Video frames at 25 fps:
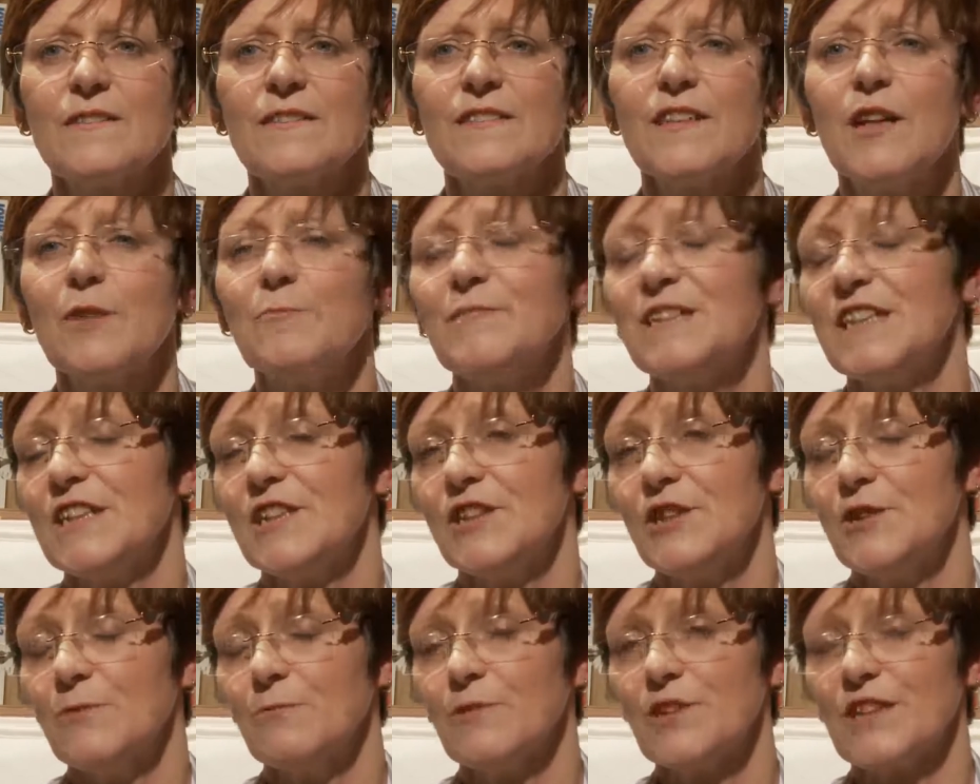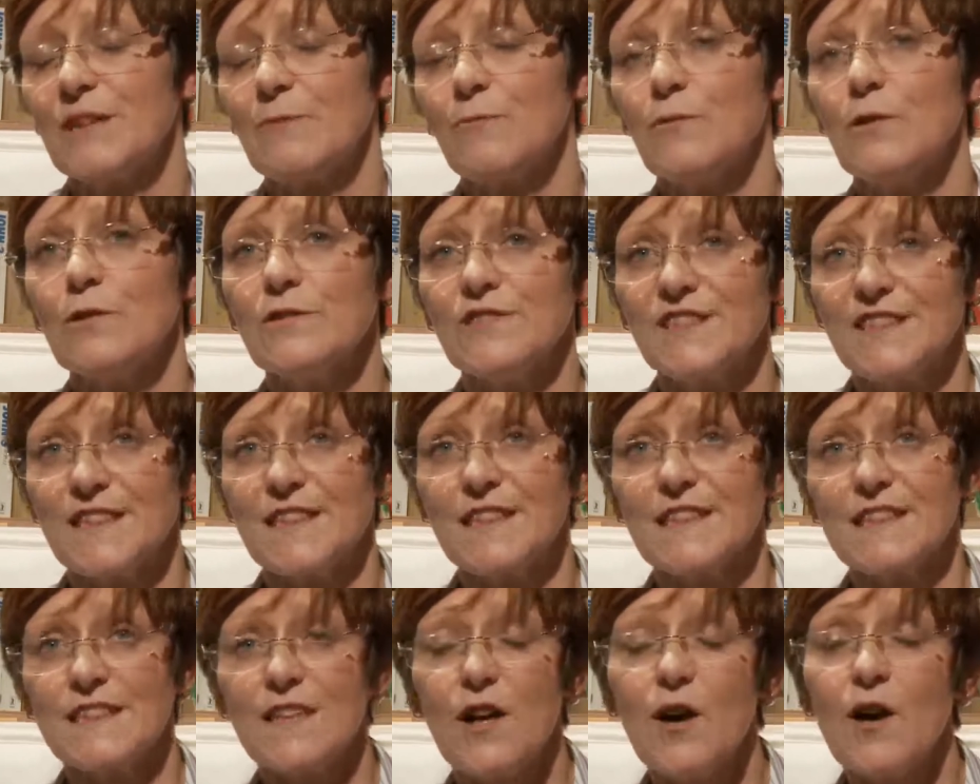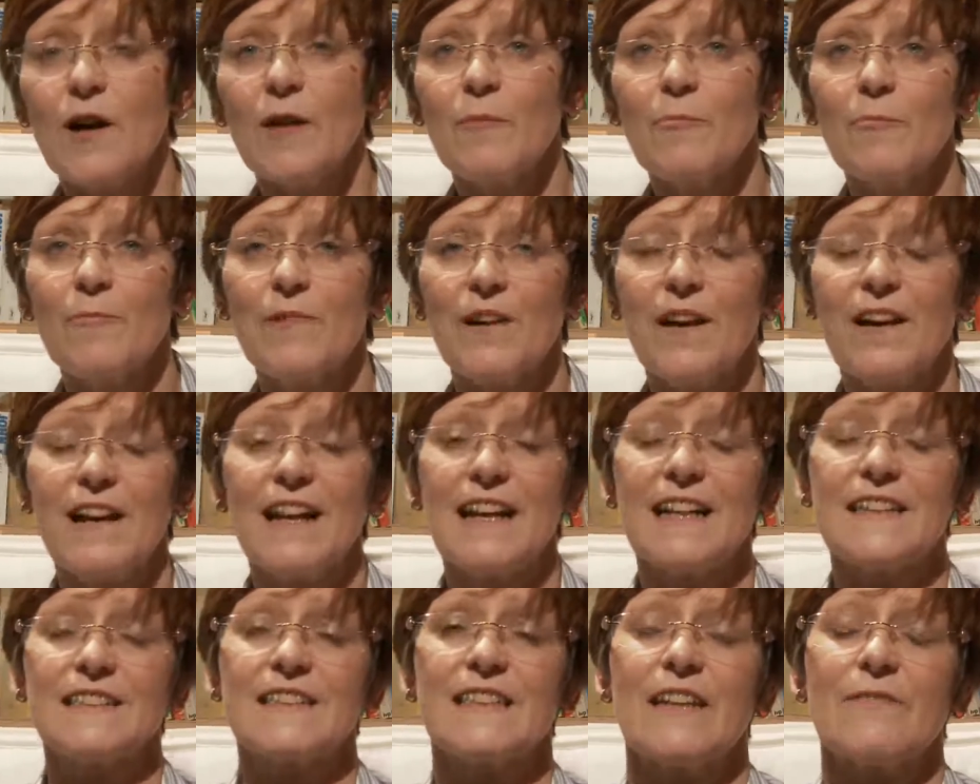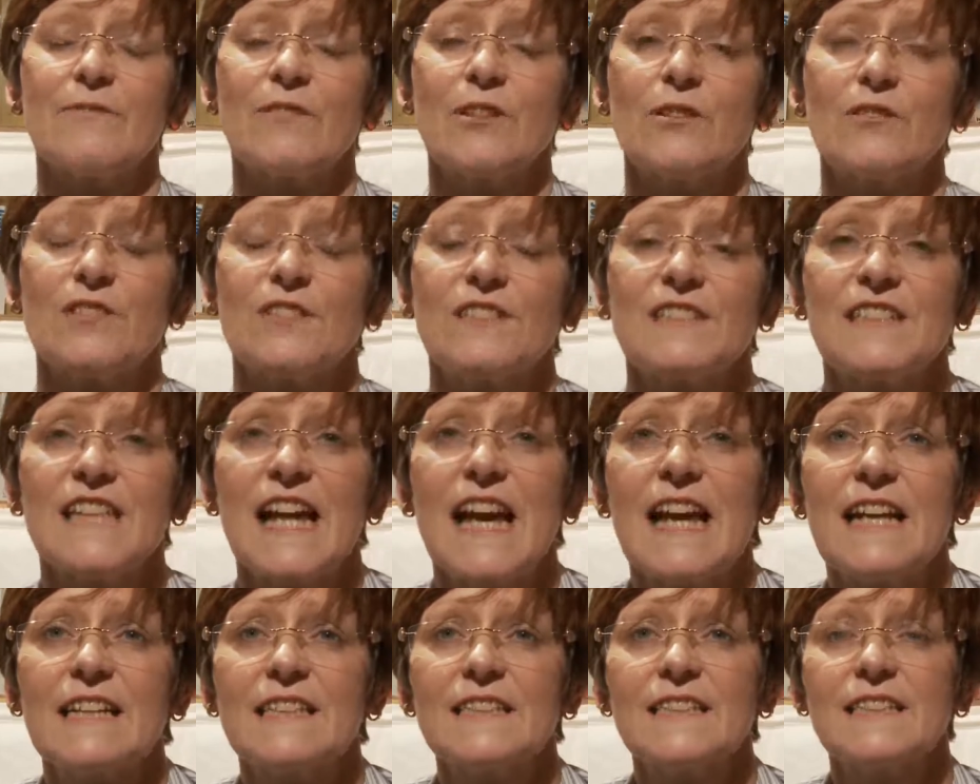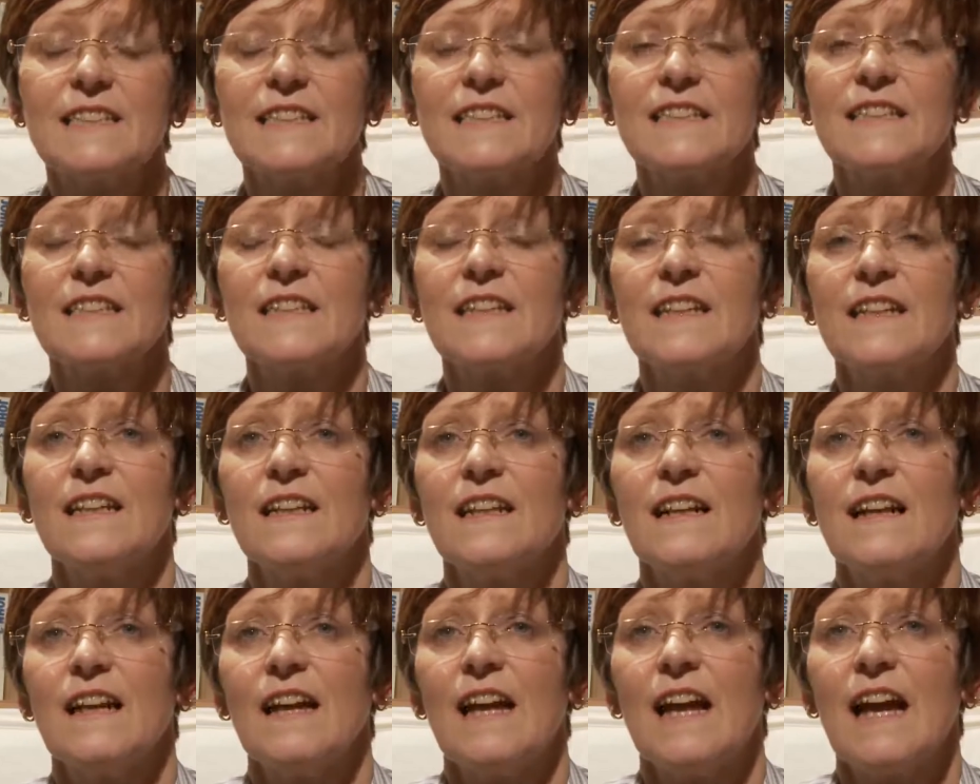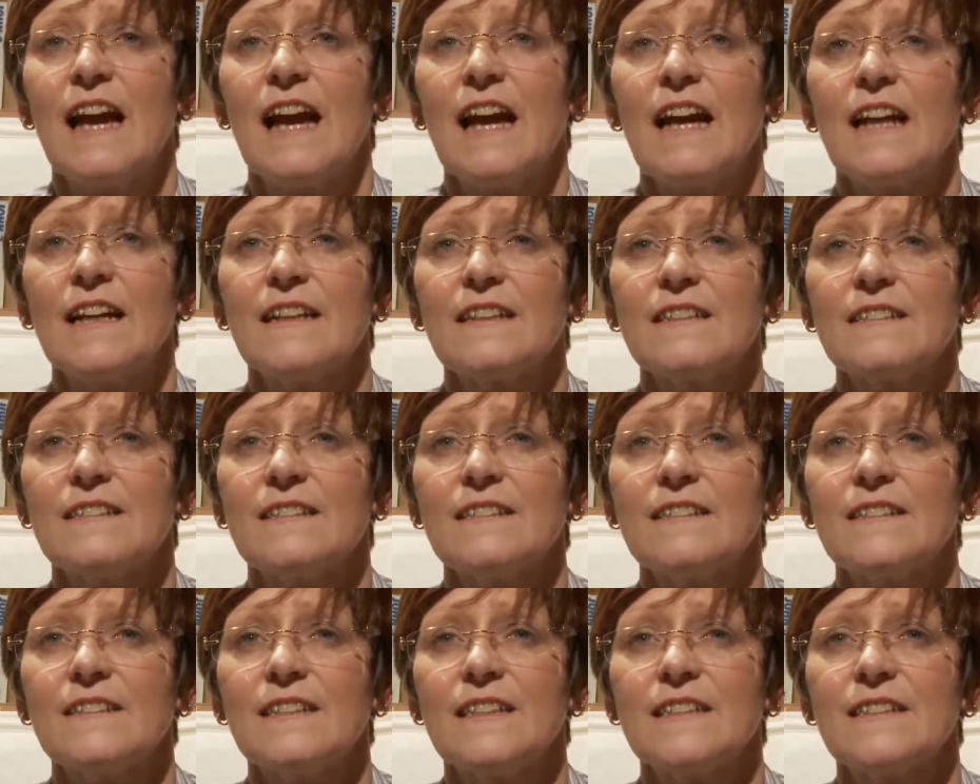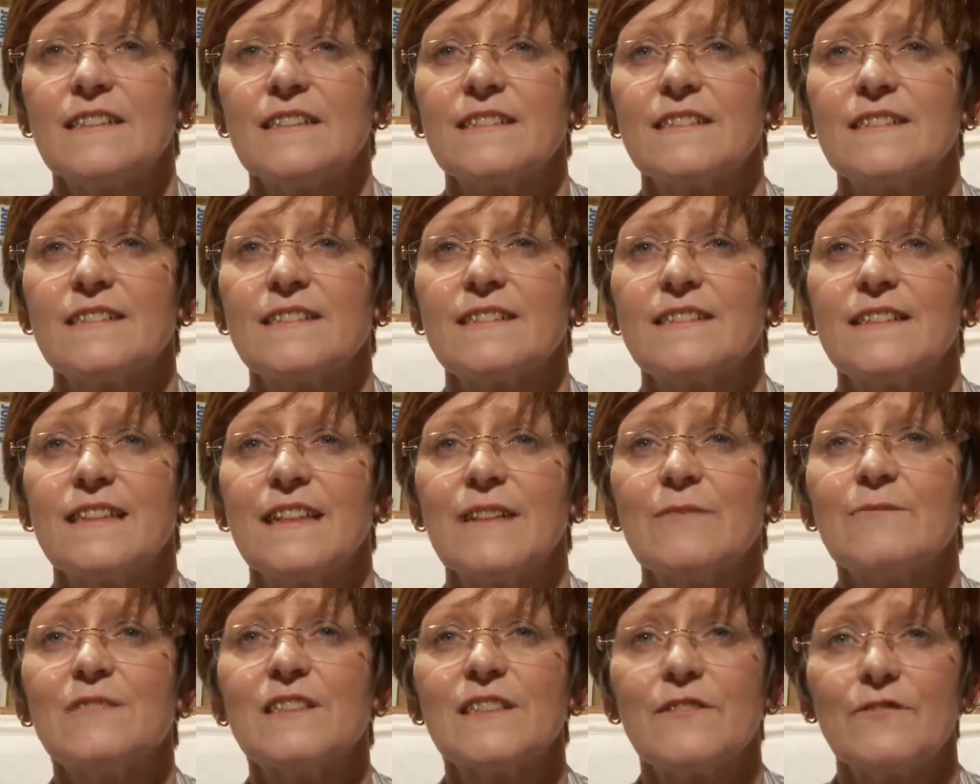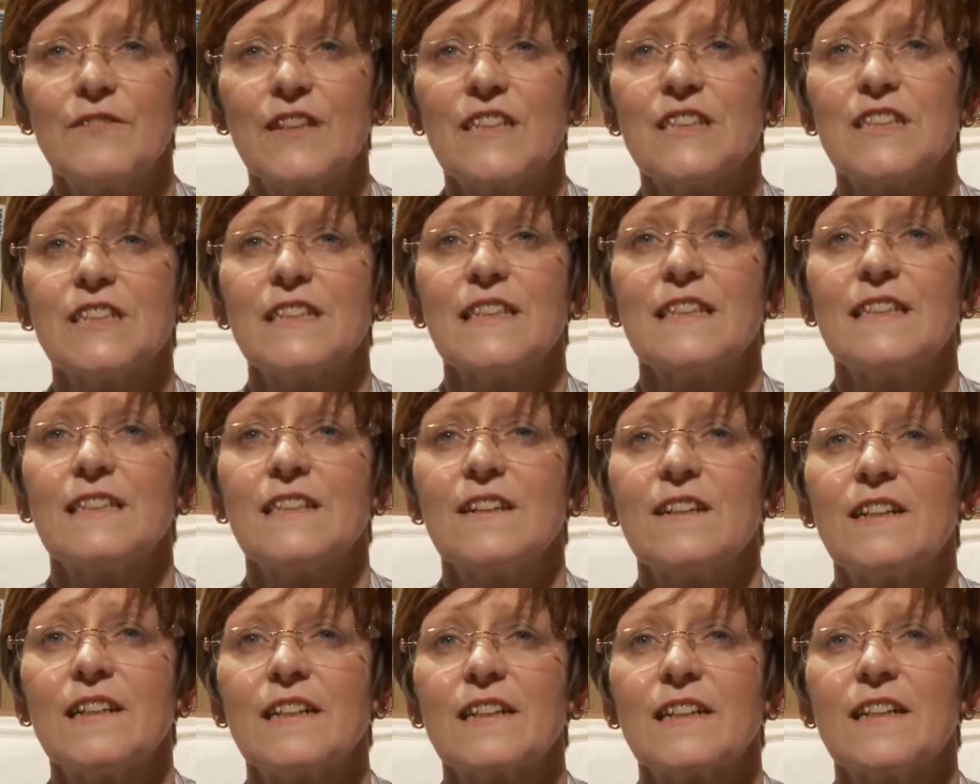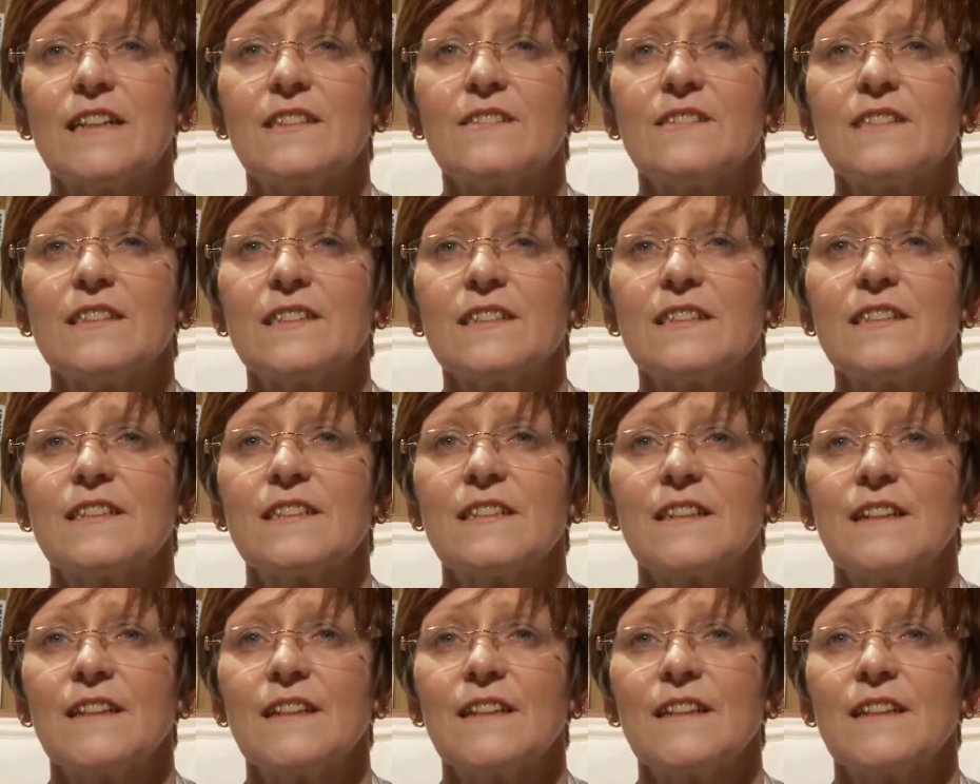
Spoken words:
Nobody knew what it was at the time, but I had to have a lot of tests, and it was eventually diagnosed